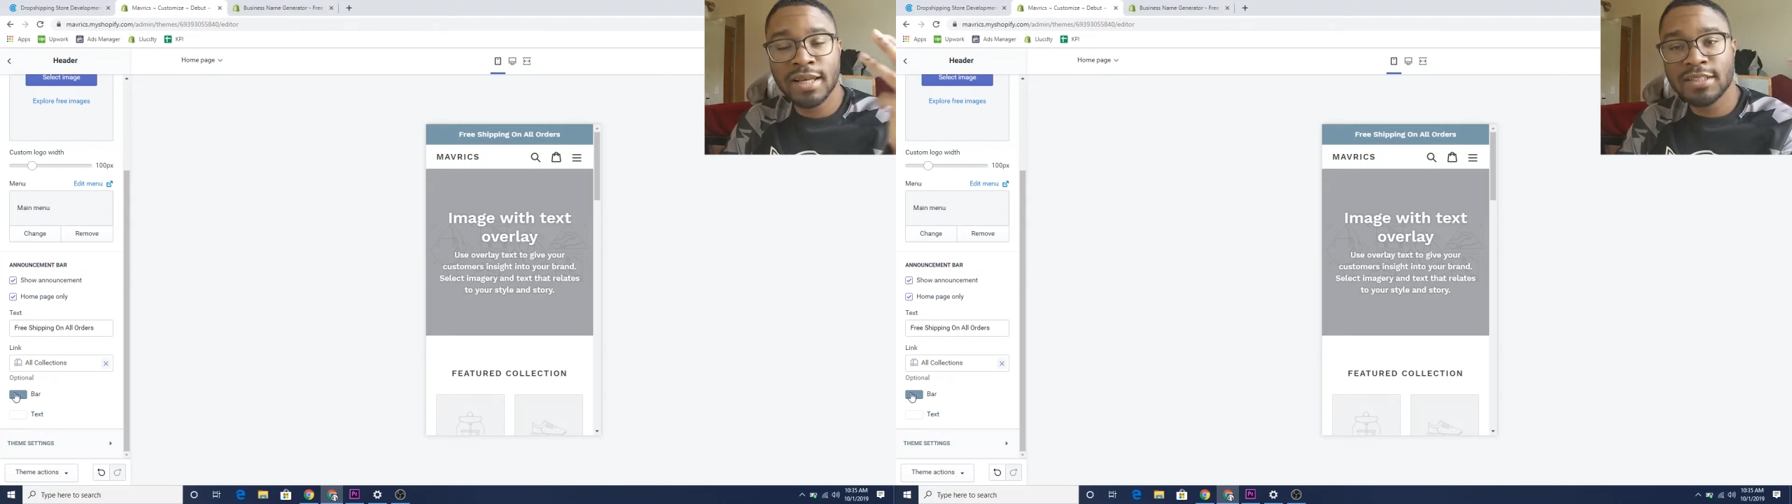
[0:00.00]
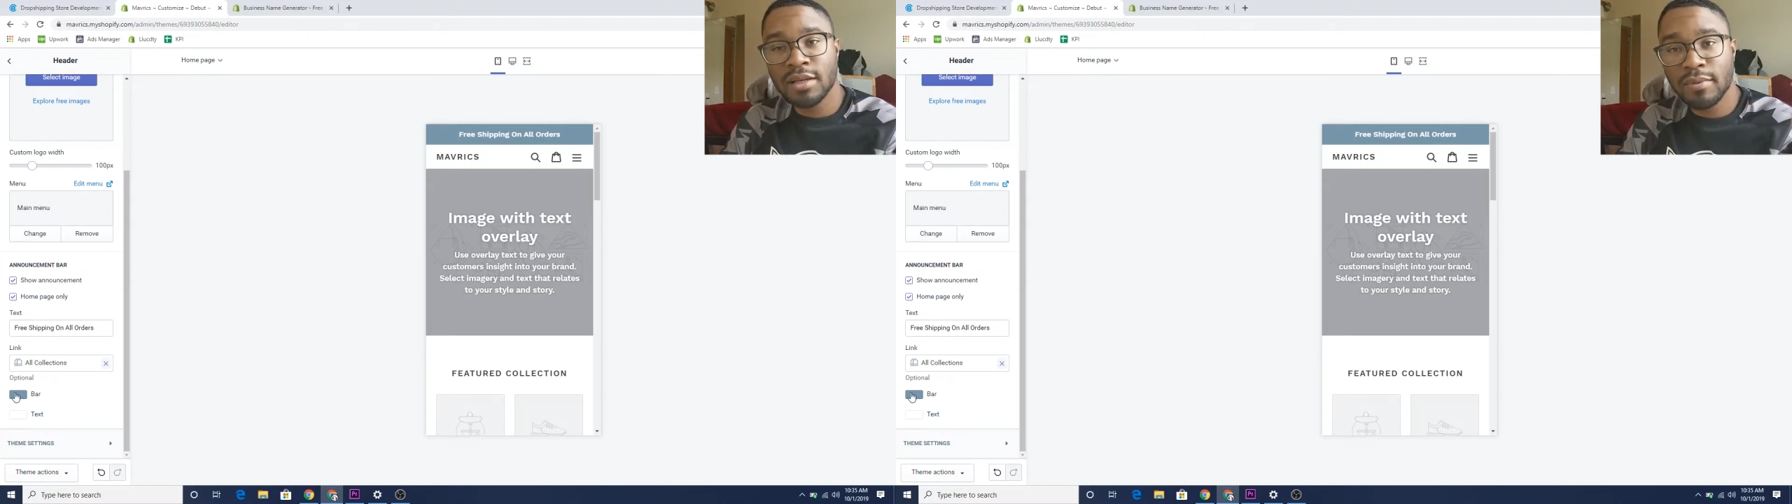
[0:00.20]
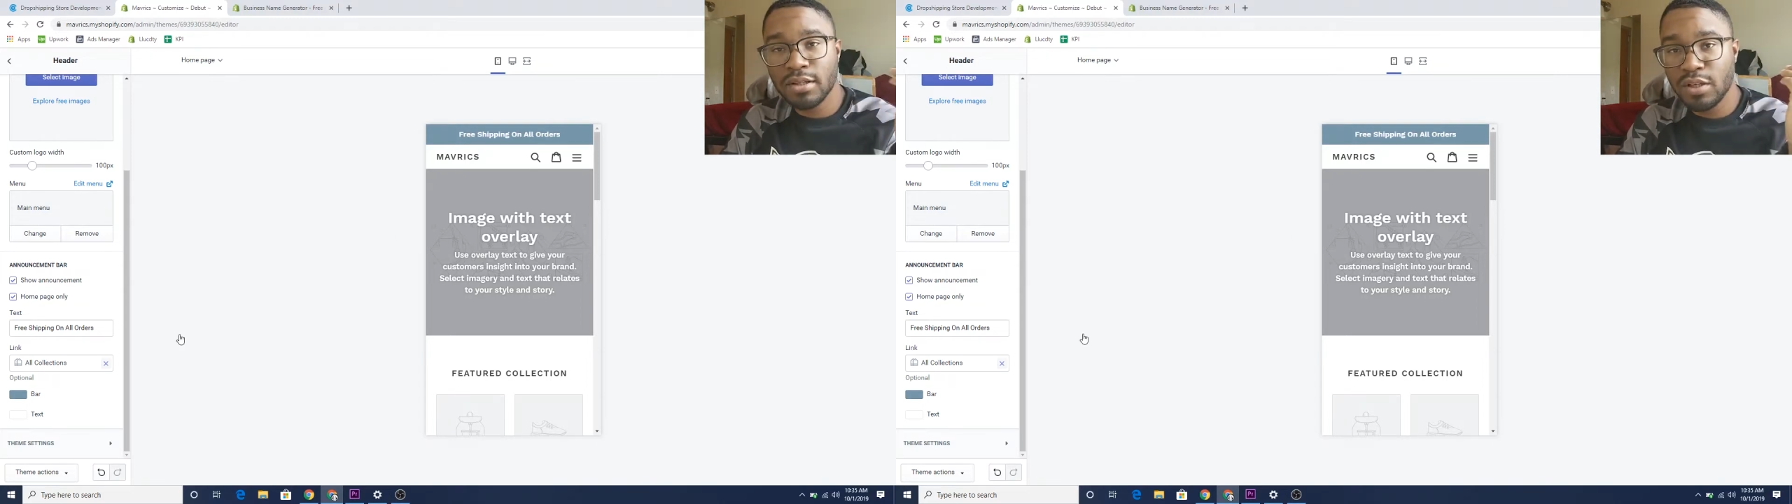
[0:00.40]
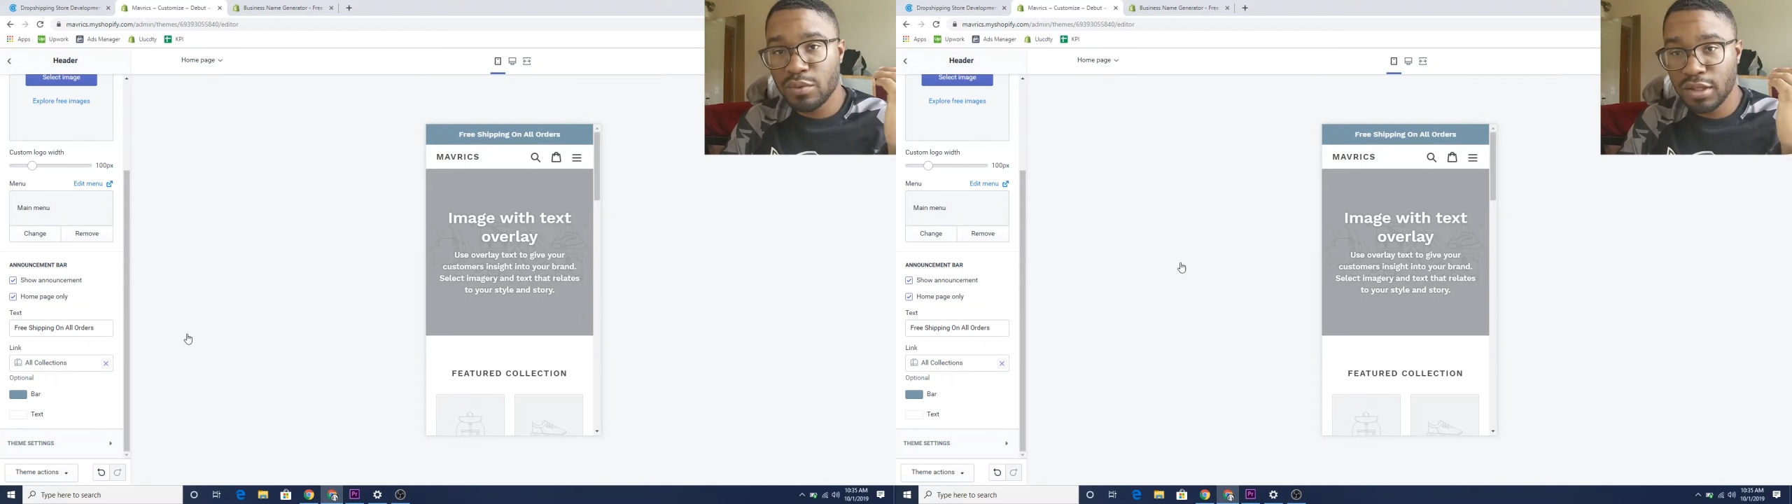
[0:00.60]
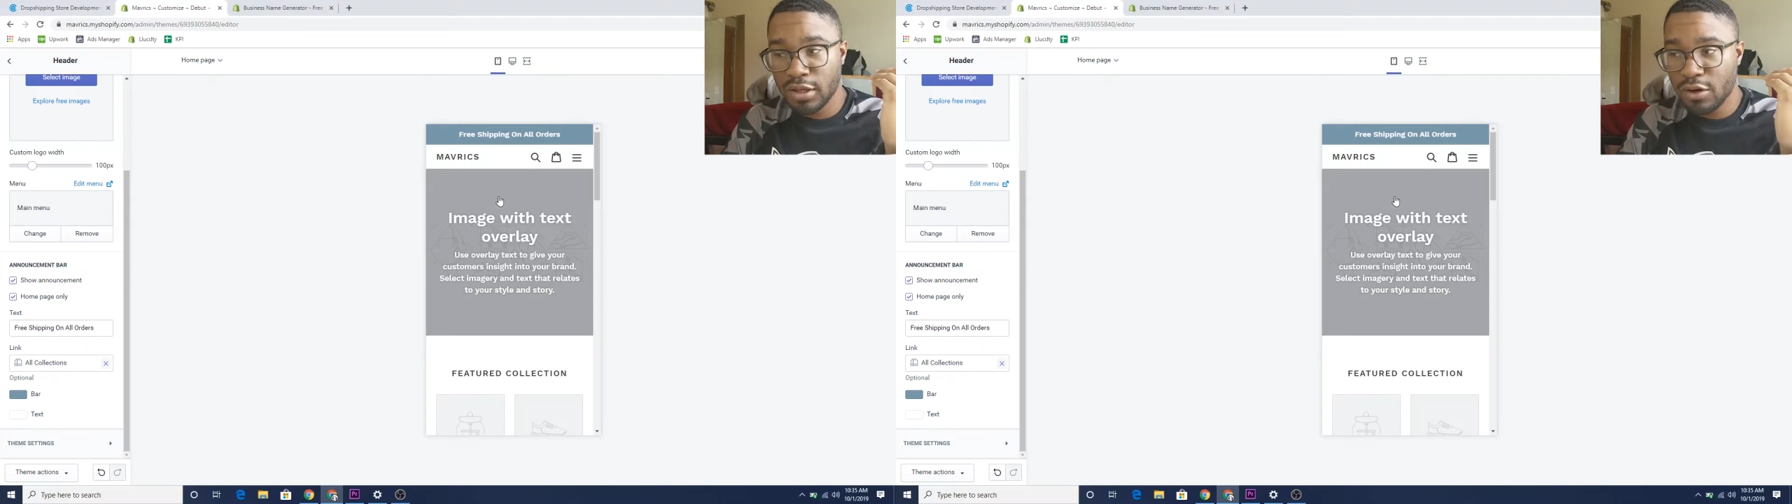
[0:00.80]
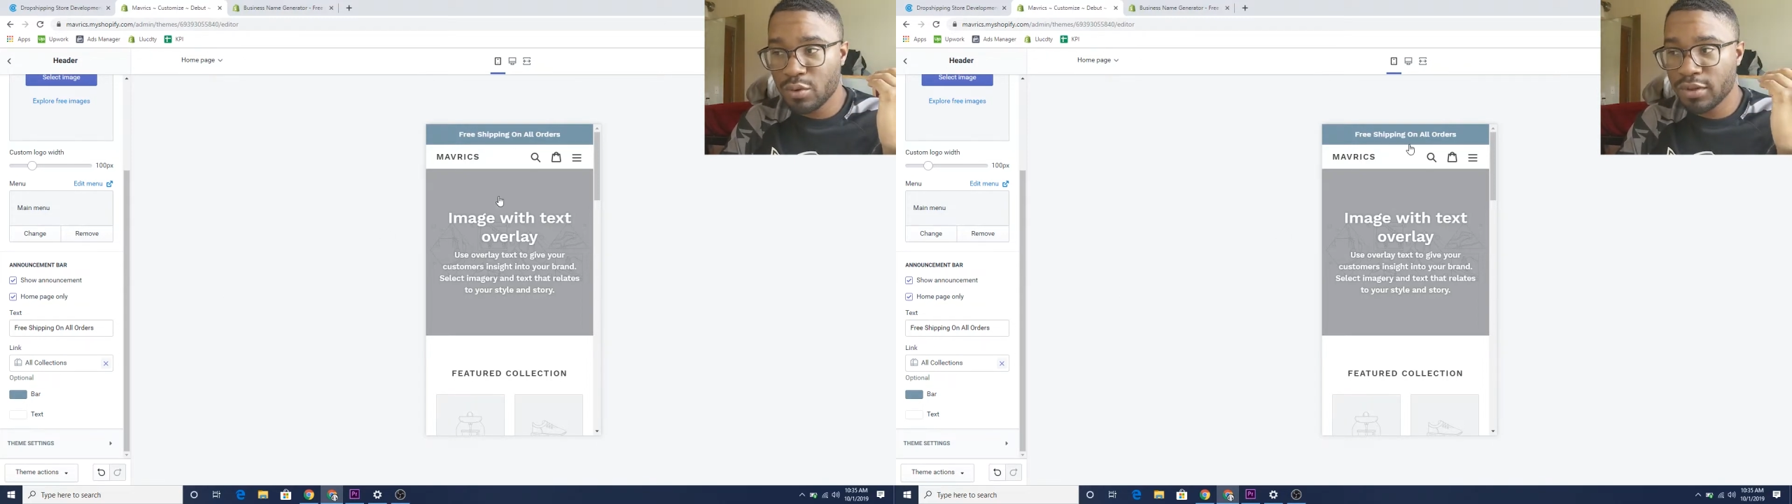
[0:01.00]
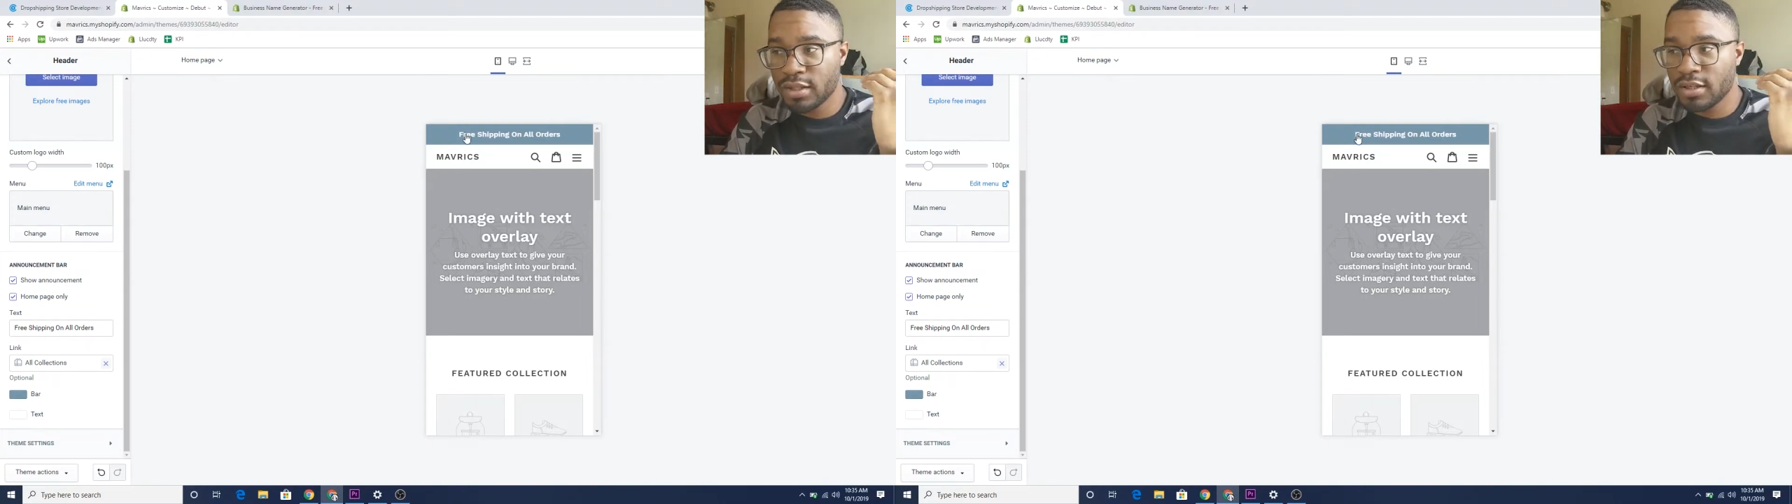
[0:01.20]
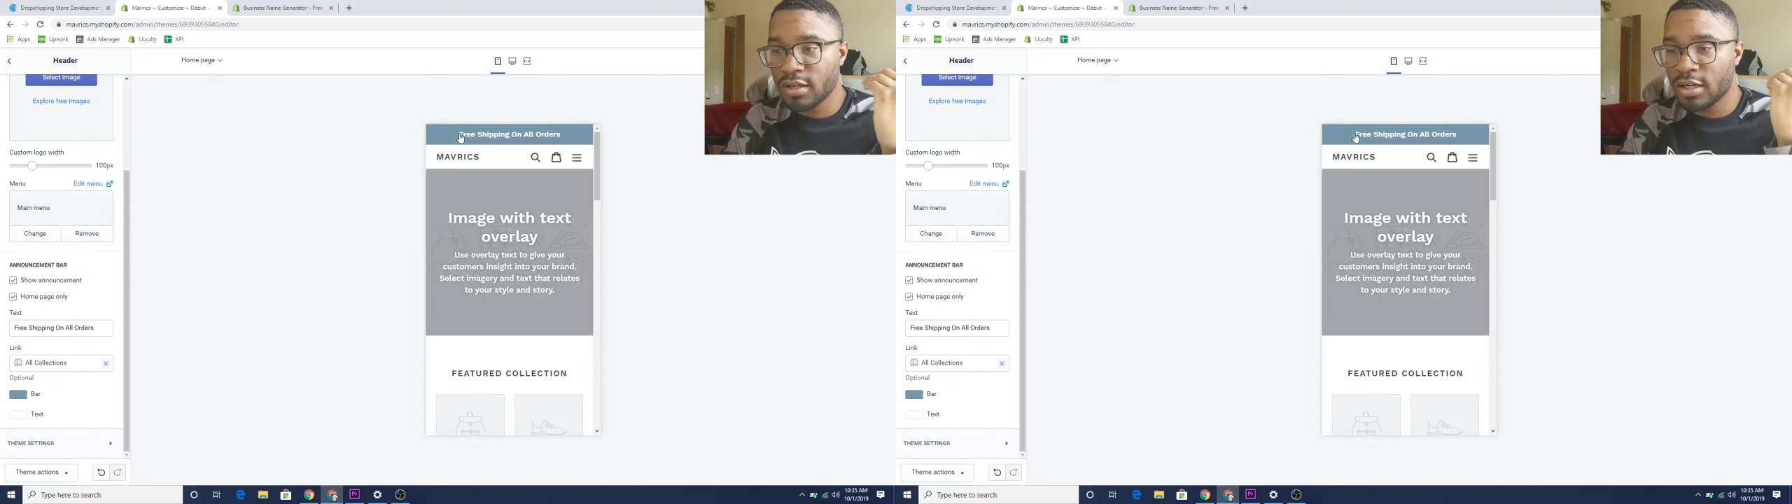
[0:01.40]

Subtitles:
Typically, you want to go with a